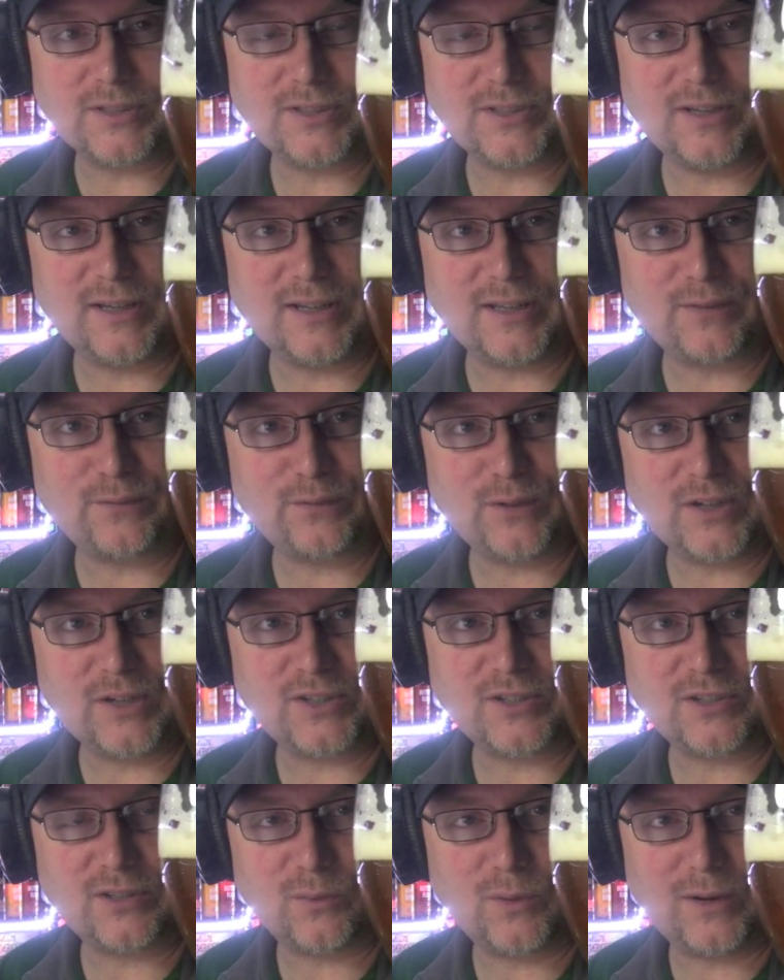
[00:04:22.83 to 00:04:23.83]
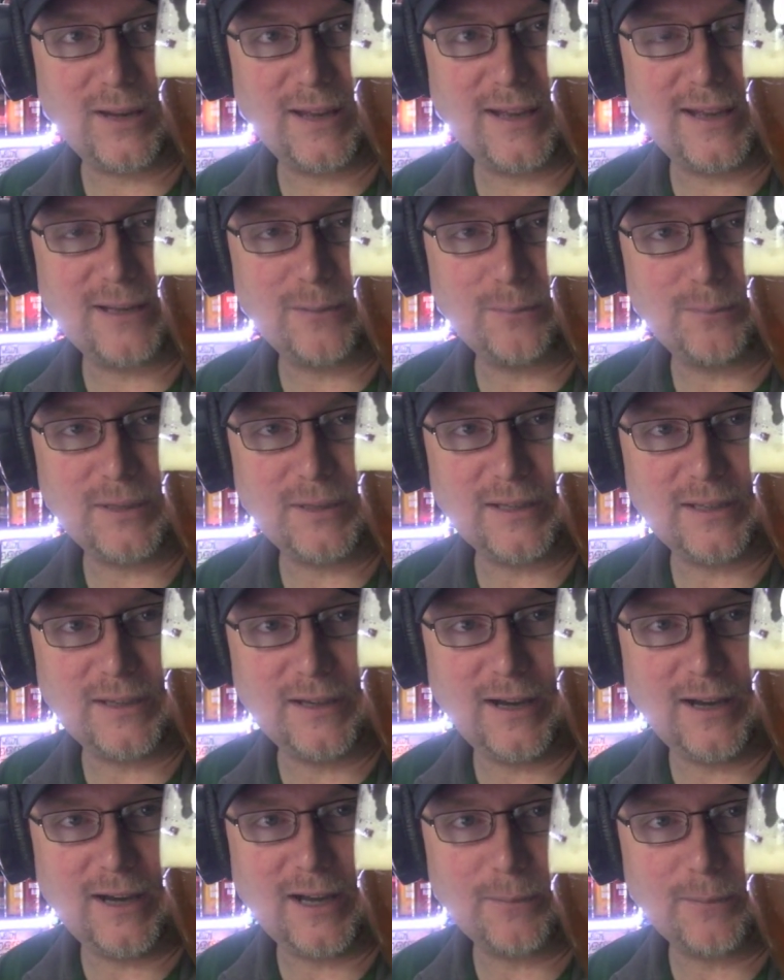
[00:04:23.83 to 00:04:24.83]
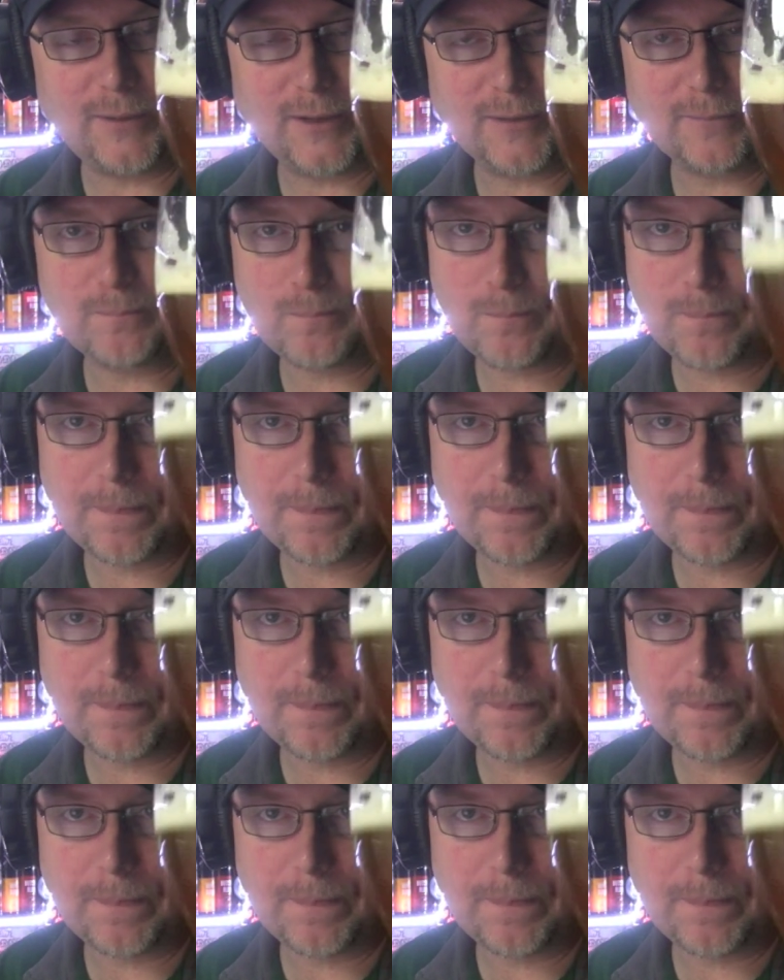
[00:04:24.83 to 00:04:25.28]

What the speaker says: it's not as fresh as the one I had in PEI, but